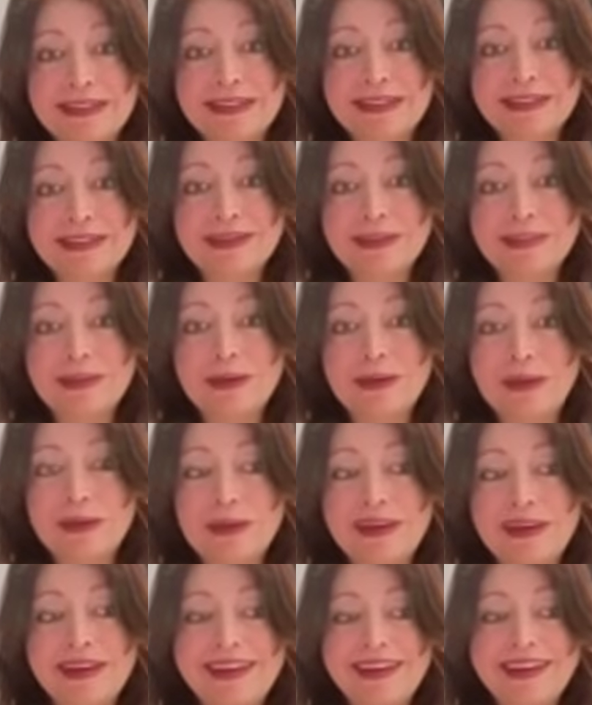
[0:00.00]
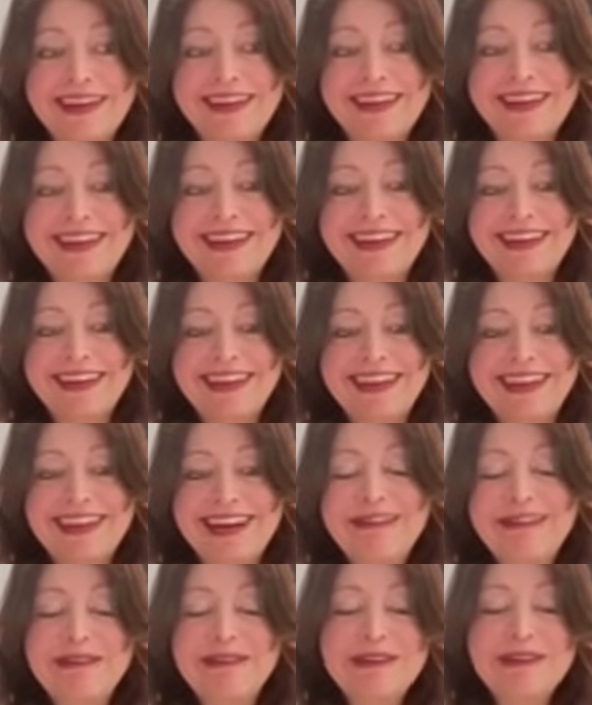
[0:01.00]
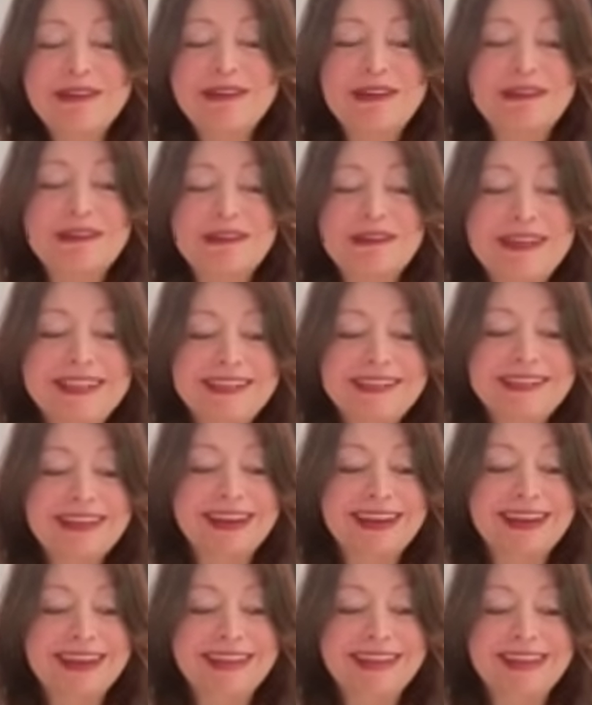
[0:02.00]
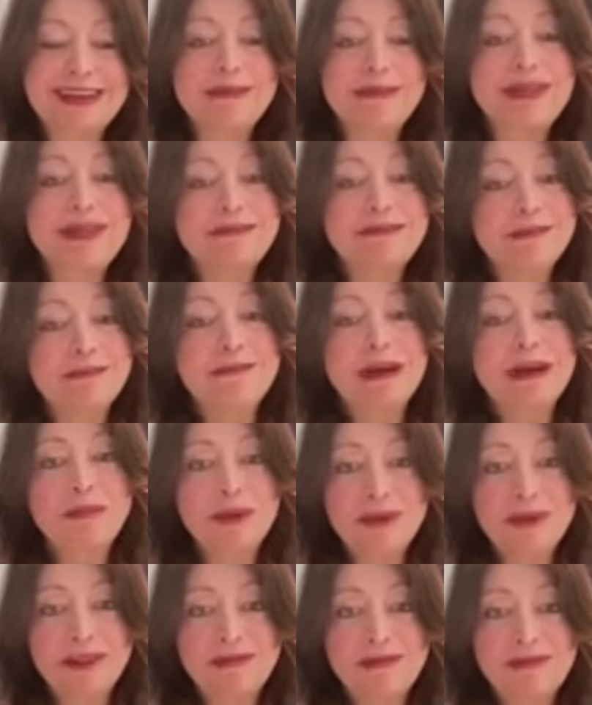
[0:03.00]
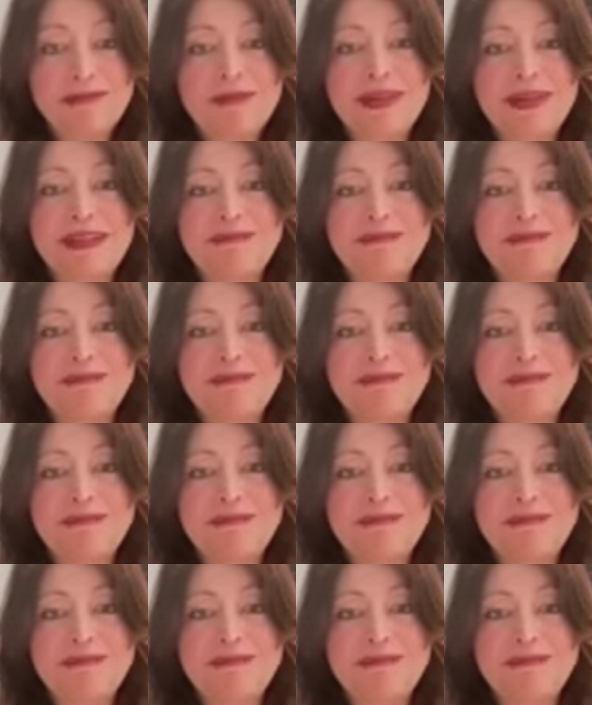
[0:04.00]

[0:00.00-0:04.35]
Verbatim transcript: So I was always a little bit of a rebel, but my